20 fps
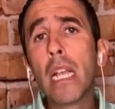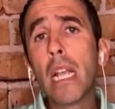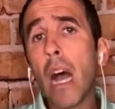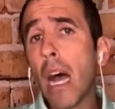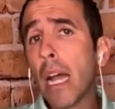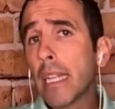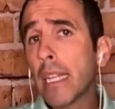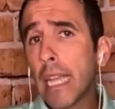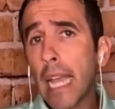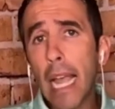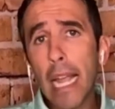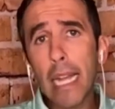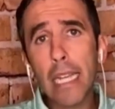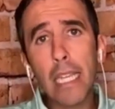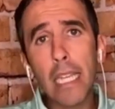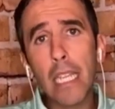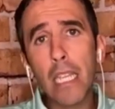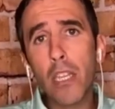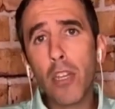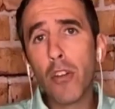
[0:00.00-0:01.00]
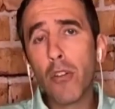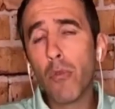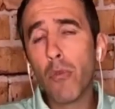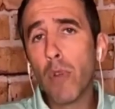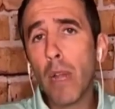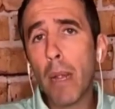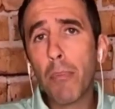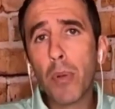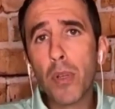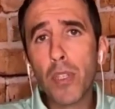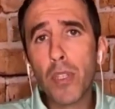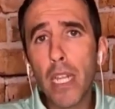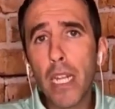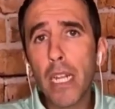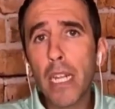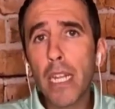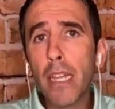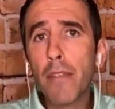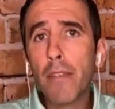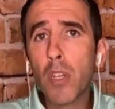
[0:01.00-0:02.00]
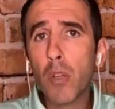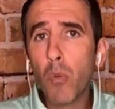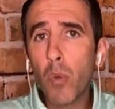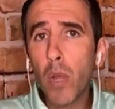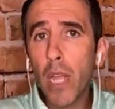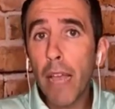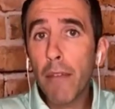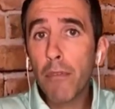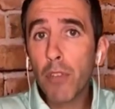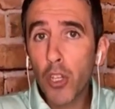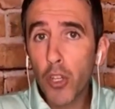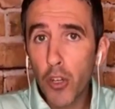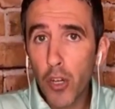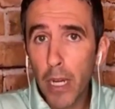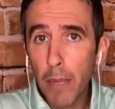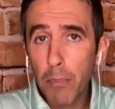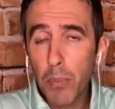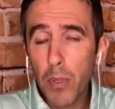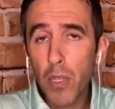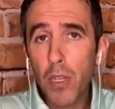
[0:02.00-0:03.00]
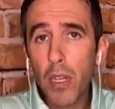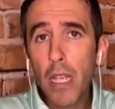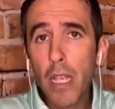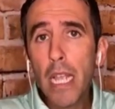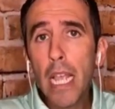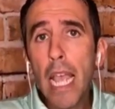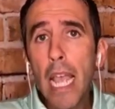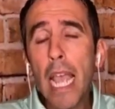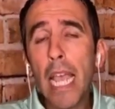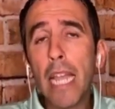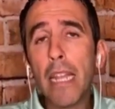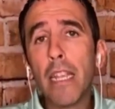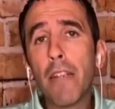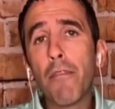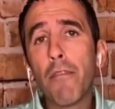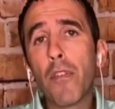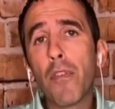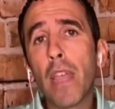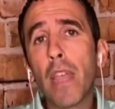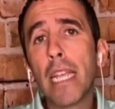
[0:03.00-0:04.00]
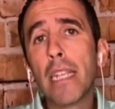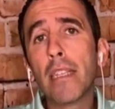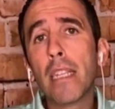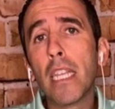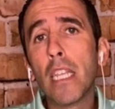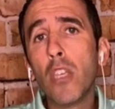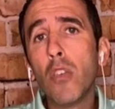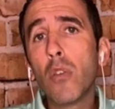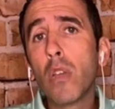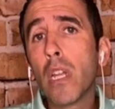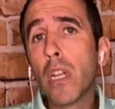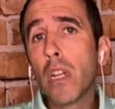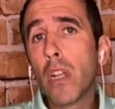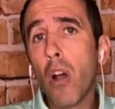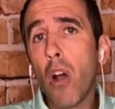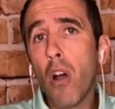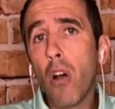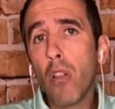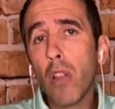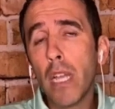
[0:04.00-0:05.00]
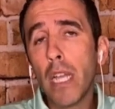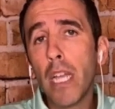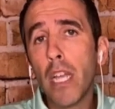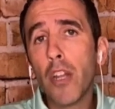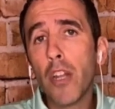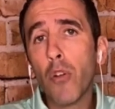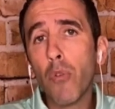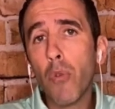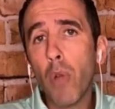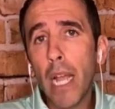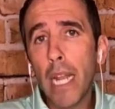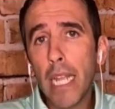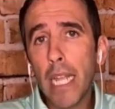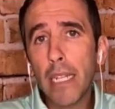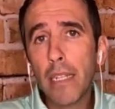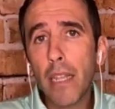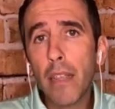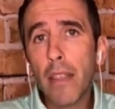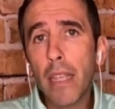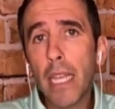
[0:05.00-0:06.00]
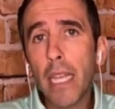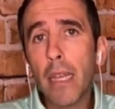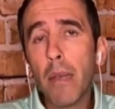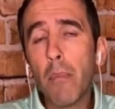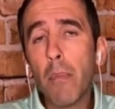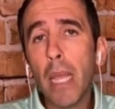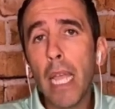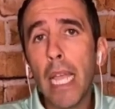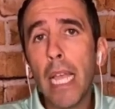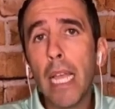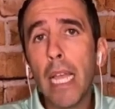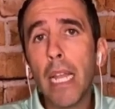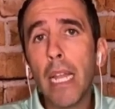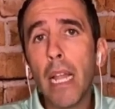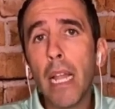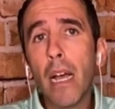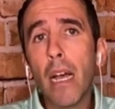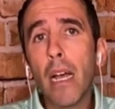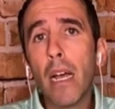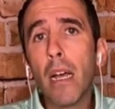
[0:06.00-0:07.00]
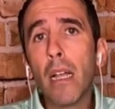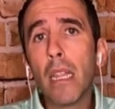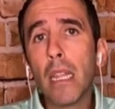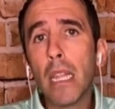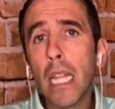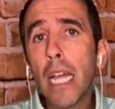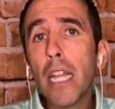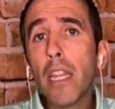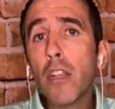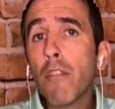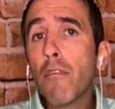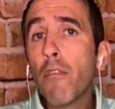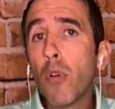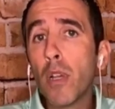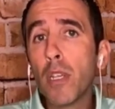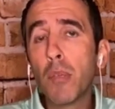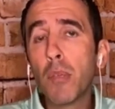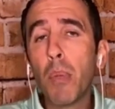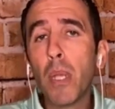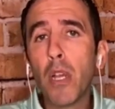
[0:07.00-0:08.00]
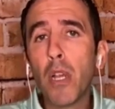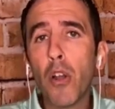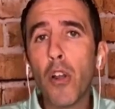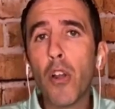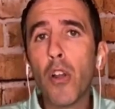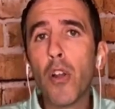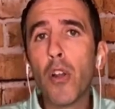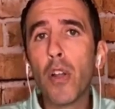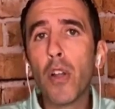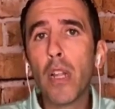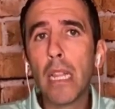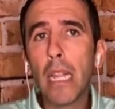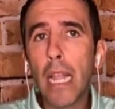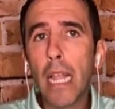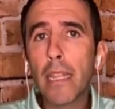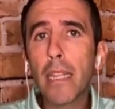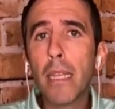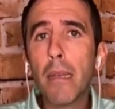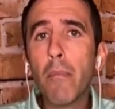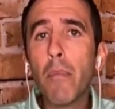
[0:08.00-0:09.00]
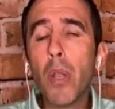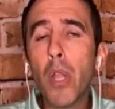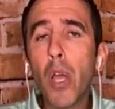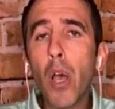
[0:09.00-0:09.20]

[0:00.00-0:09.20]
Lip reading: contacting your representatives, and we have scripts and different things that you can call in or write into them and let your voice be heard and let them